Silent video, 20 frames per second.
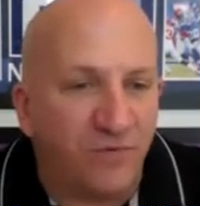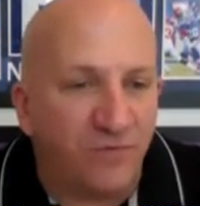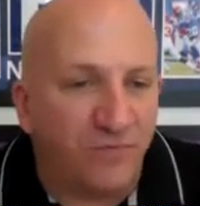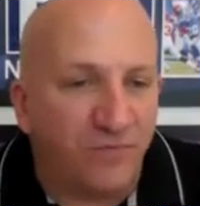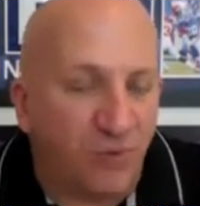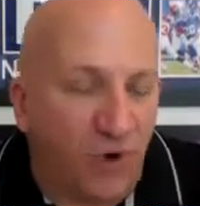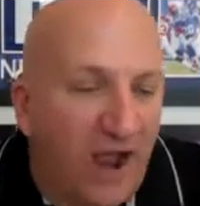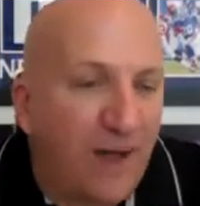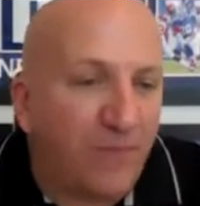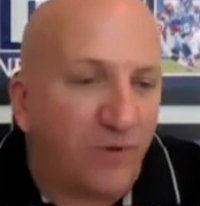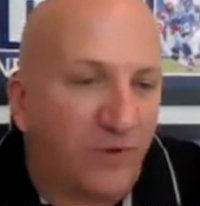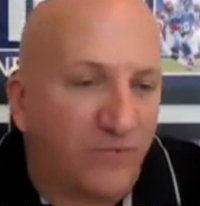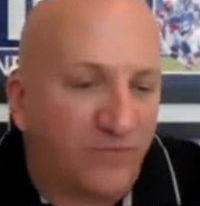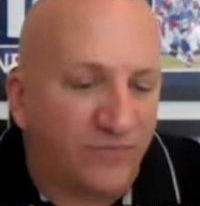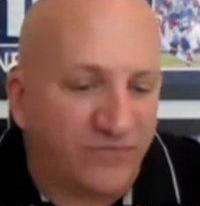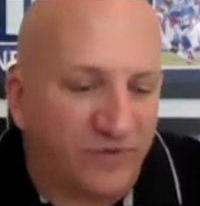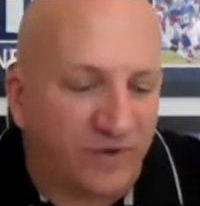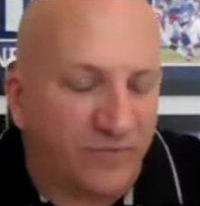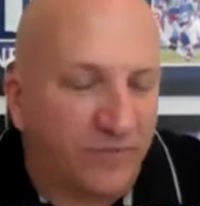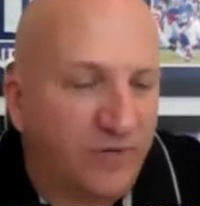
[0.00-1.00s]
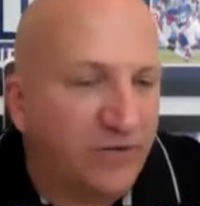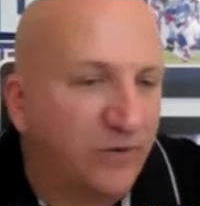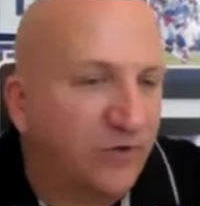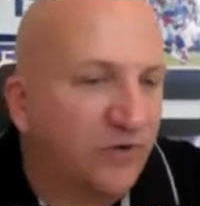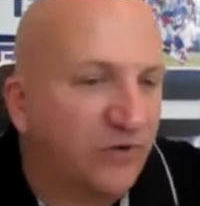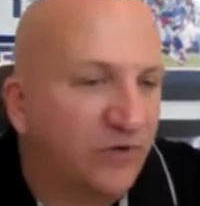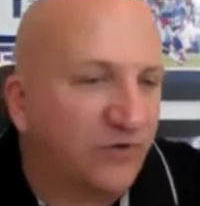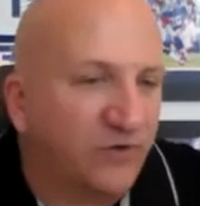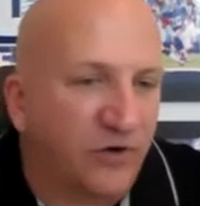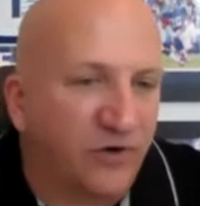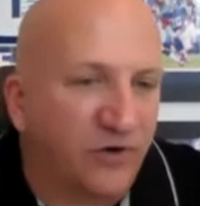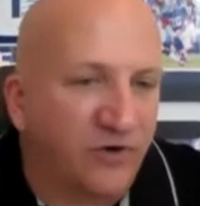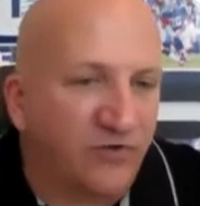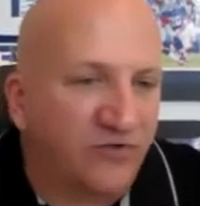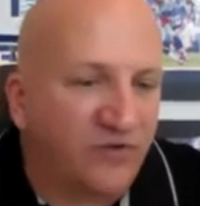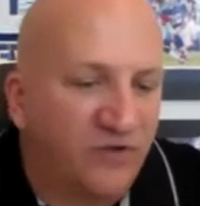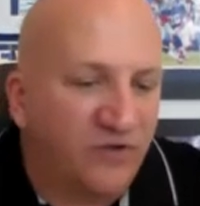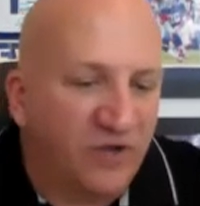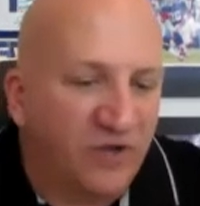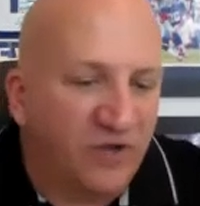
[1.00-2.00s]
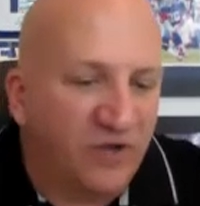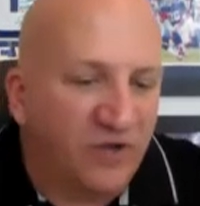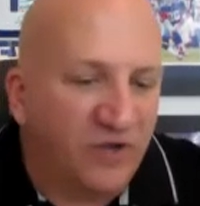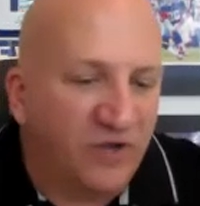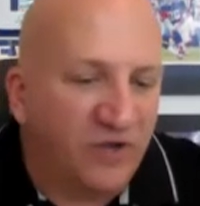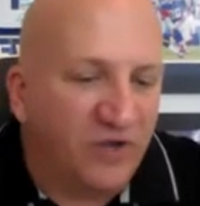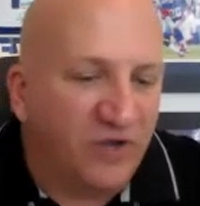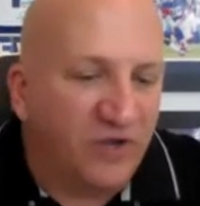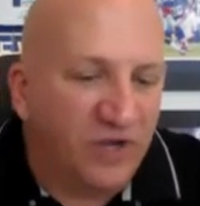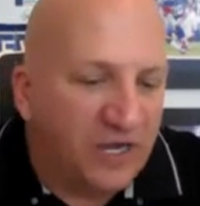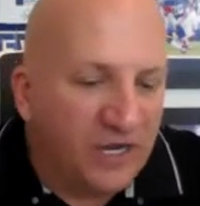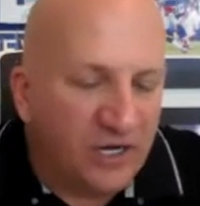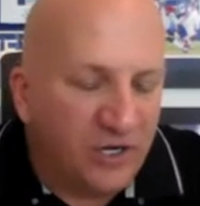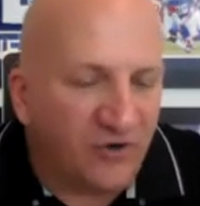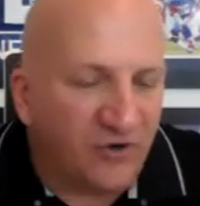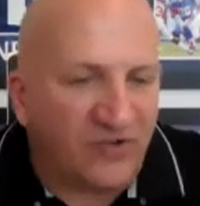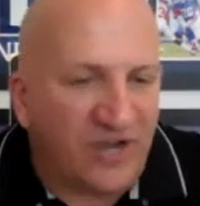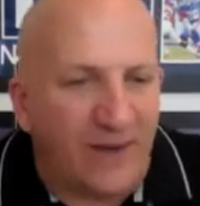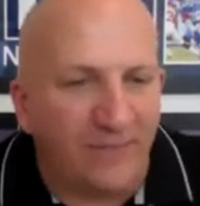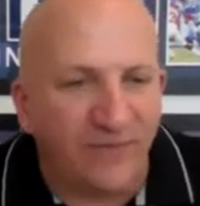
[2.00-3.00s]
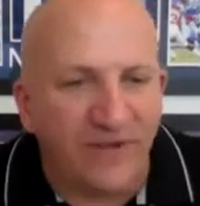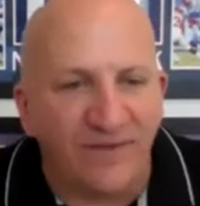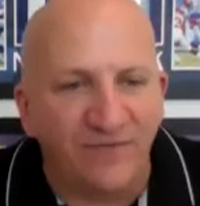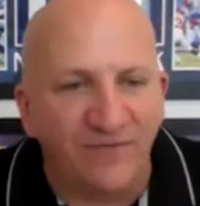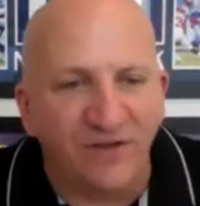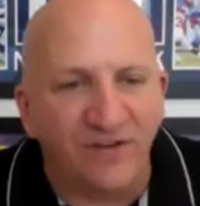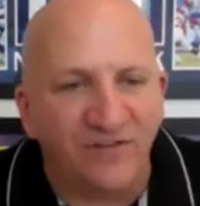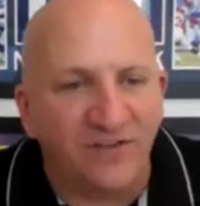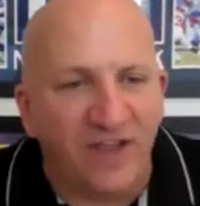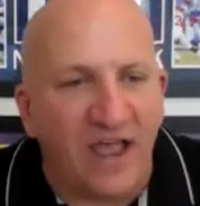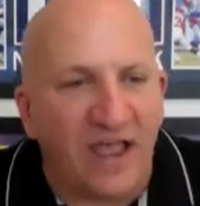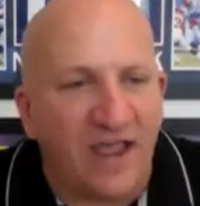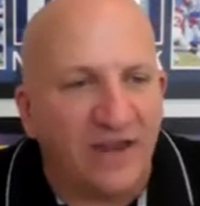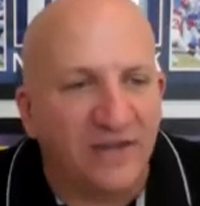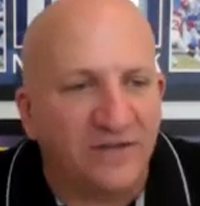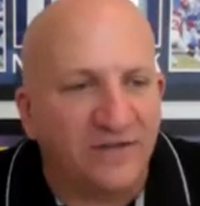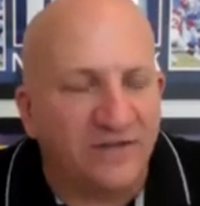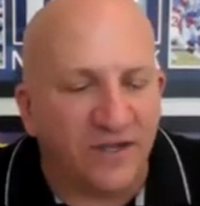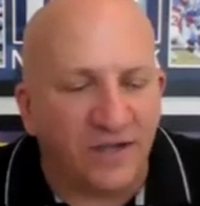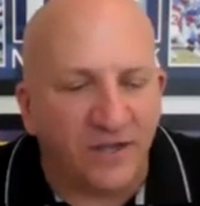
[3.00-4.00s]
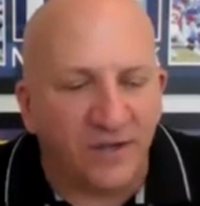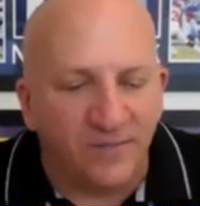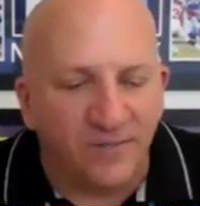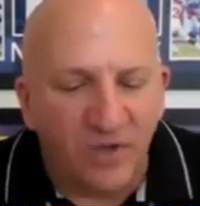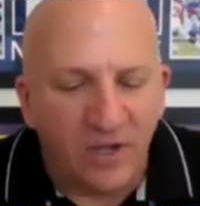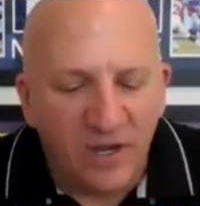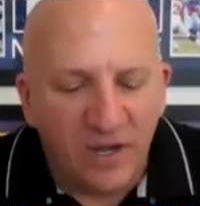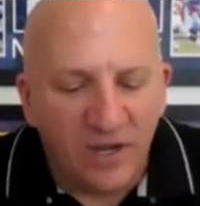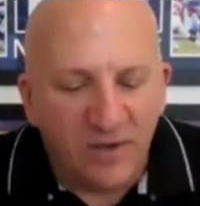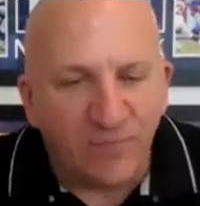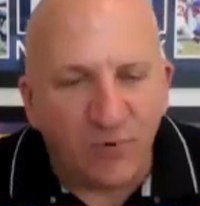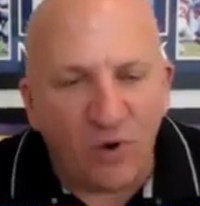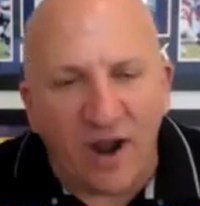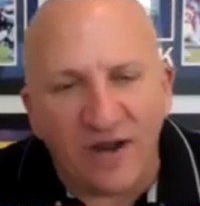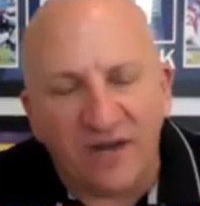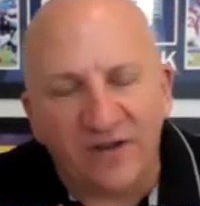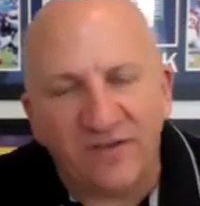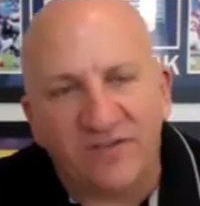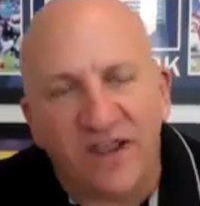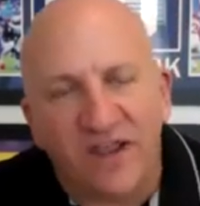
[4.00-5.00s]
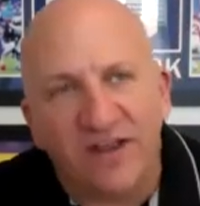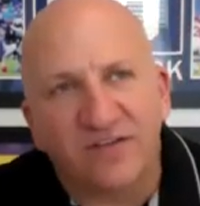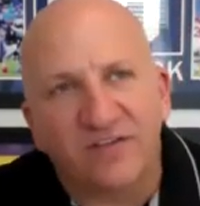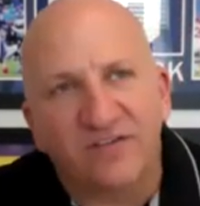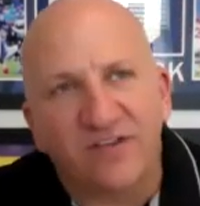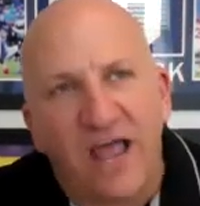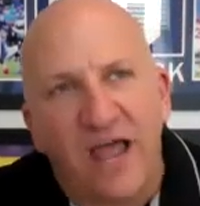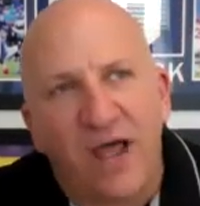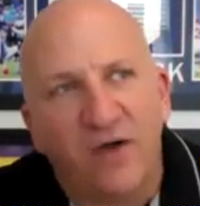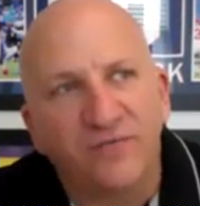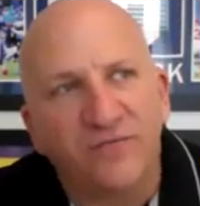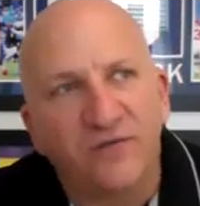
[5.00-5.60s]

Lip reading: problems. I mean, there's times I've designed products that solved